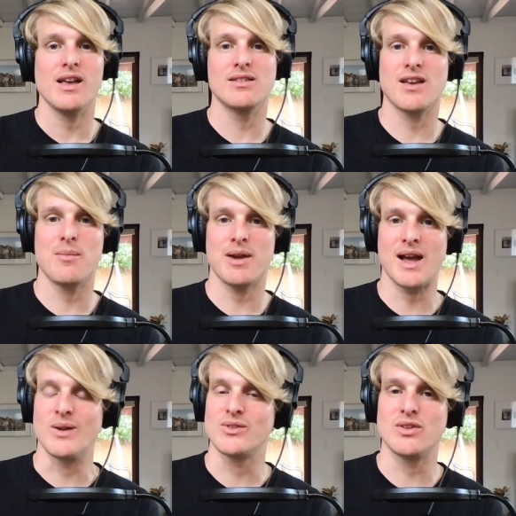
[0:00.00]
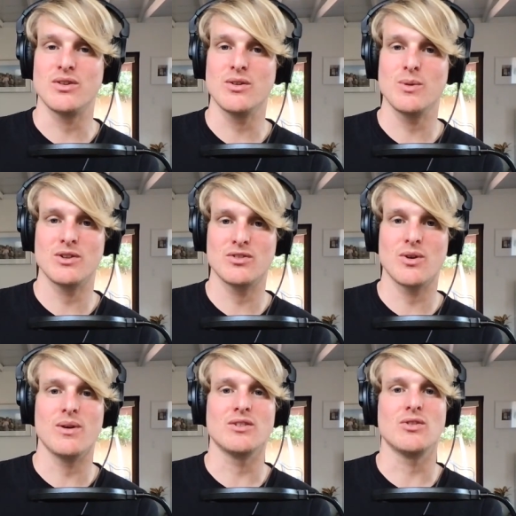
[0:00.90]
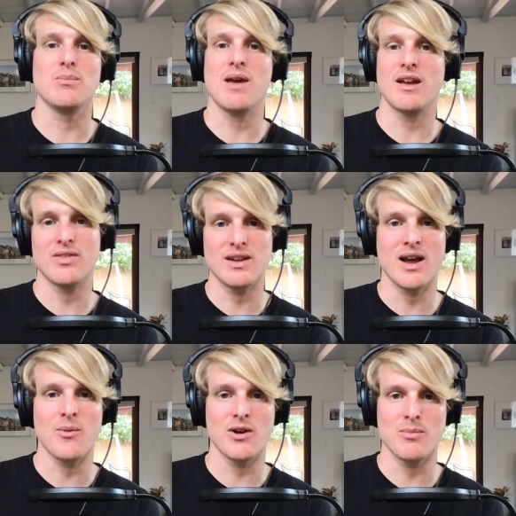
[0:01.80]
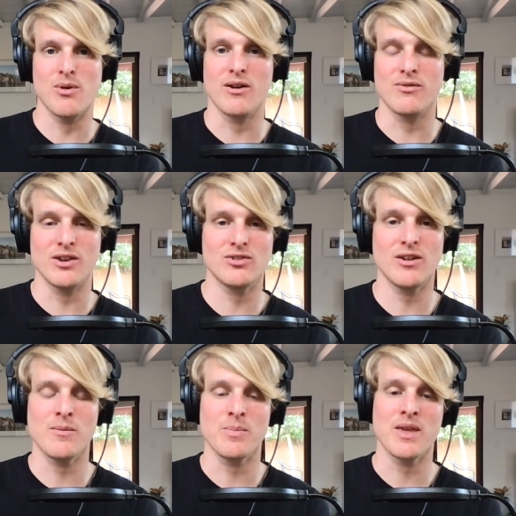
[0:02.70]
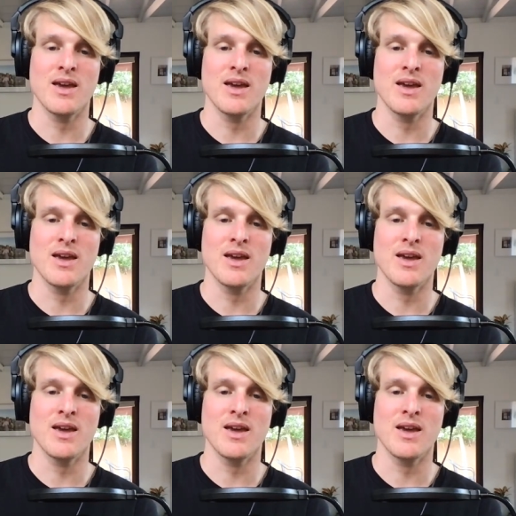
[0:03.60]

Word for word: is coming out soon, which is going to make the network more efficient.